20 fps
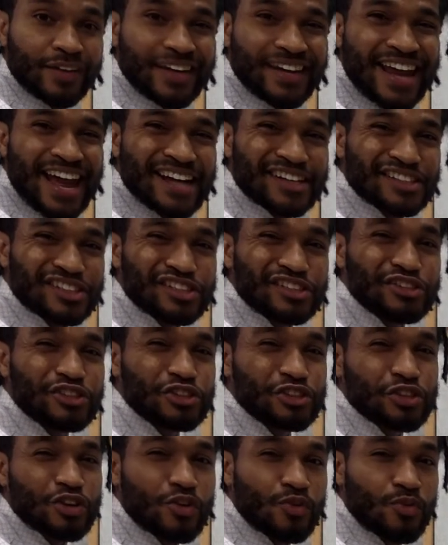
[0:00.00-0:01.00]
and actually
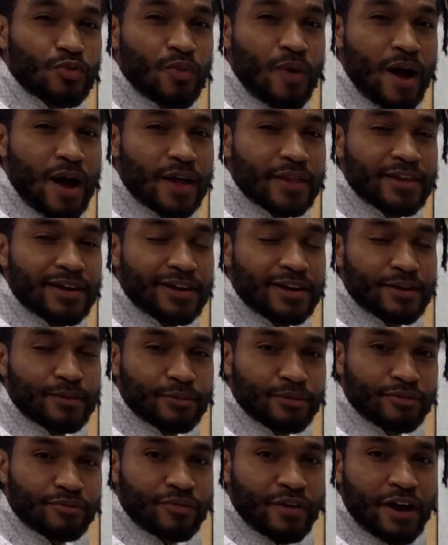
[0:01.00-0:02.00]
show why that
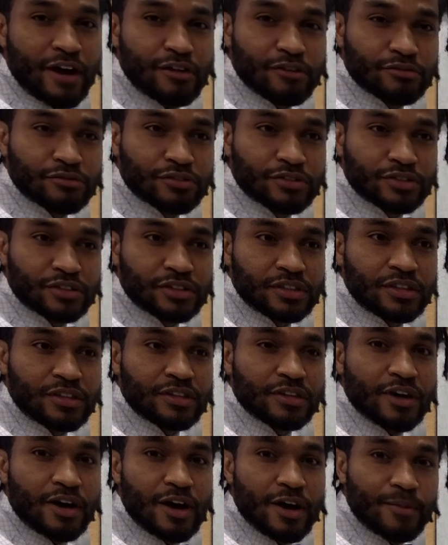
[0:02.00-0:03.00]
number rounds
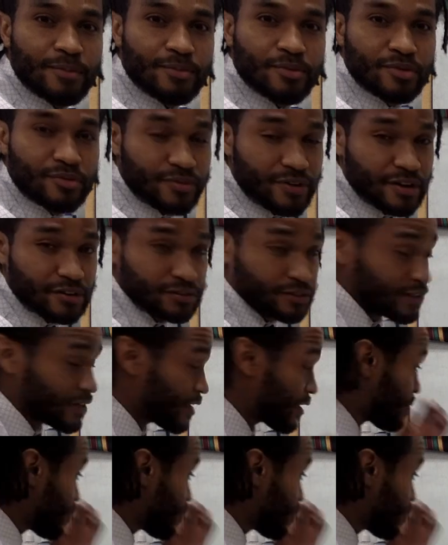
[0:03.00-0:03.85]
either up or rounds down.